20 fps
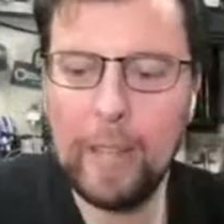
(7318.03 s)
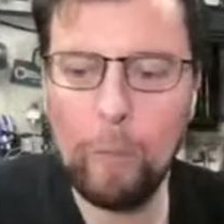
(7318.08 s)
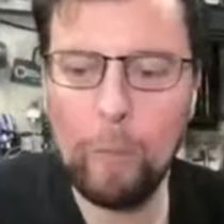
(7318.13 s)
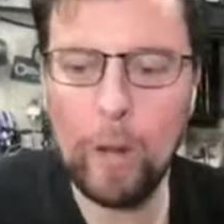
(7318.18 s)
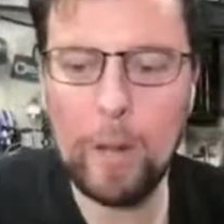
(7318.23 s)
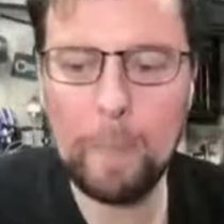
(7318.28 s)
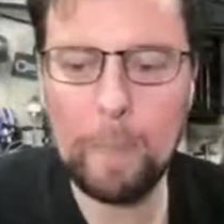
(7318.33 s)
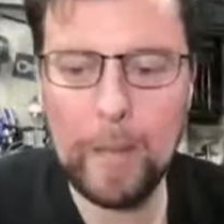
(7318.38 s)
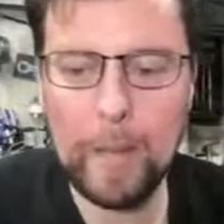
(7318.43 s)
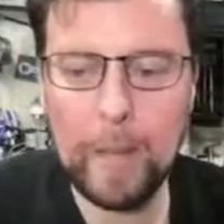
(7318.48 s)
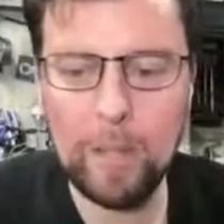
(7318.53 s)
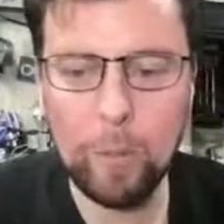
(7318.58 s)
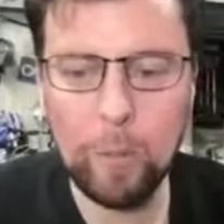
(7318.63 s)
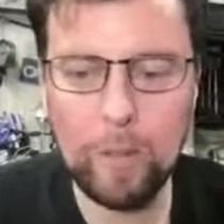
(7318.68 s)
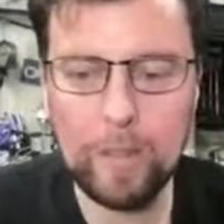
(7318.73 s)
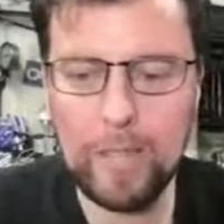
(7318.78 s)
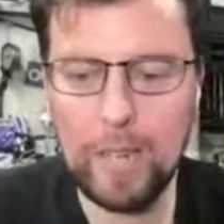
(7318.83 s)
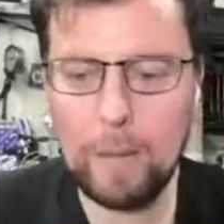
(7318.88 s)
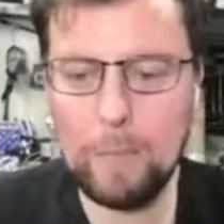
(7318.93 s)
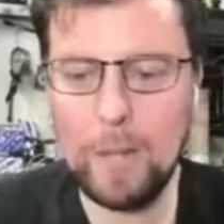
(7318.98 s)
would it be the
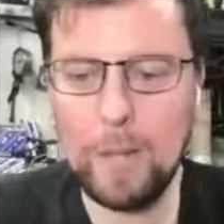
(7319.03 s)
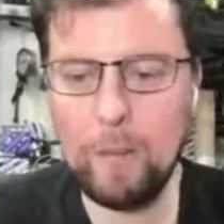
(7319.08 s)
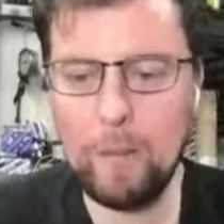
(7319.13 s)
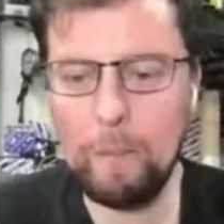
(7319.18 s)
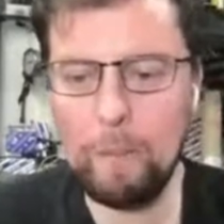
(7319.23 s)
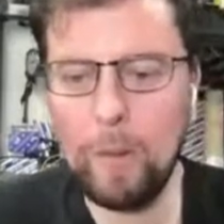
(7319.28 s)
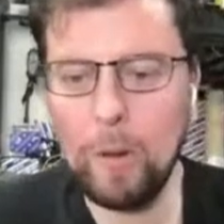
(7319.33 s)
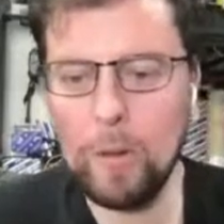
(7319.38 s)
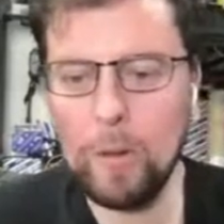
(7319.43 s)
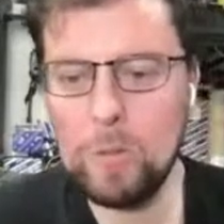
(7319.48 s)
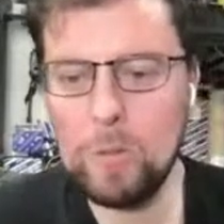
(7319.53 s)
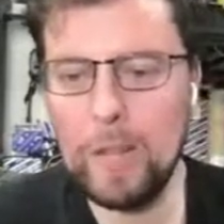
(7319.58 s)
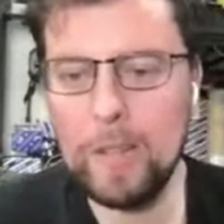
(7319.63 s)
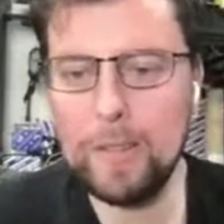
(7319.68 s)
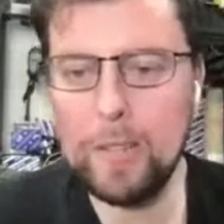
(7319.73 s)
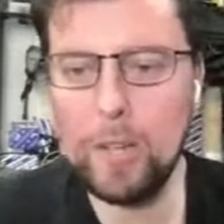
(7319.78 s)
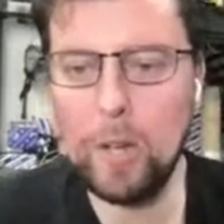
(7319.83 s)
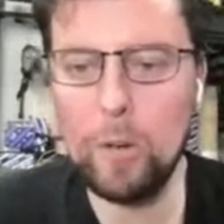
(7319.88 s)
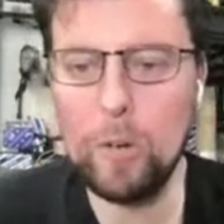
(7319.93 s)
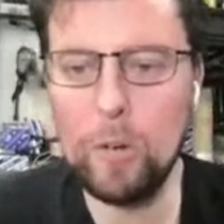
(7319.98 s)
one that'd be most well
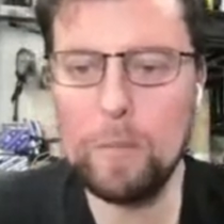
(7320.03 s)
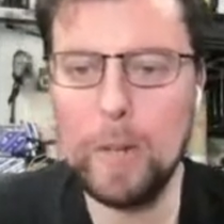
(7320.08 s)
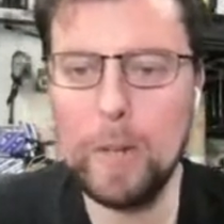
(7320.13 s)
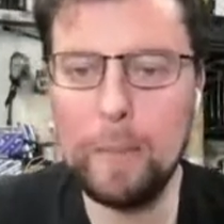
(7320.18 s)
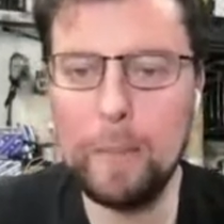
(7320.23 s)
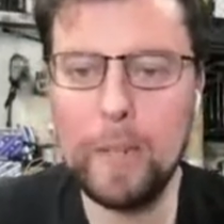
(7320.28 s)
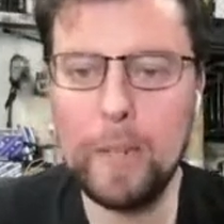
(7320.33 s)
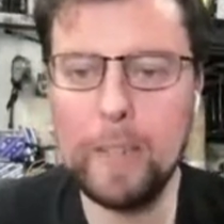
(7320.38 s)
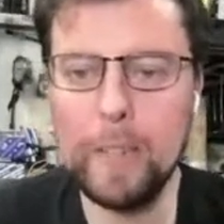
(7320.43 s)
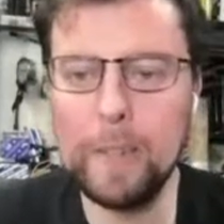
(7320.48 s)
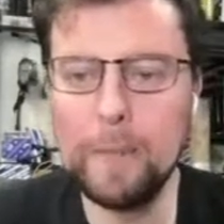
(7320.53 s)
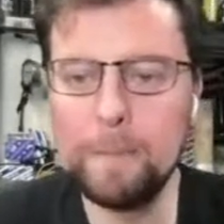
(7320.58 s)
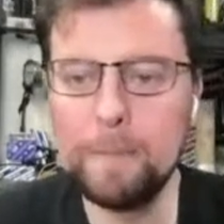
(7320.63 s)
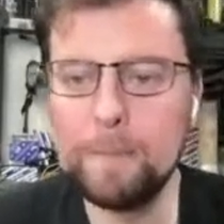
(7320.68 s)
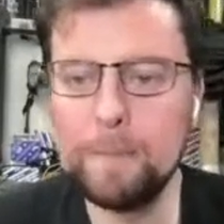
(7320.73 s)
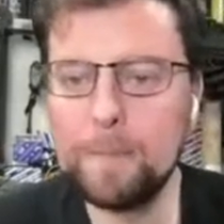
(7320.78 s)
known, maybe? Yeah.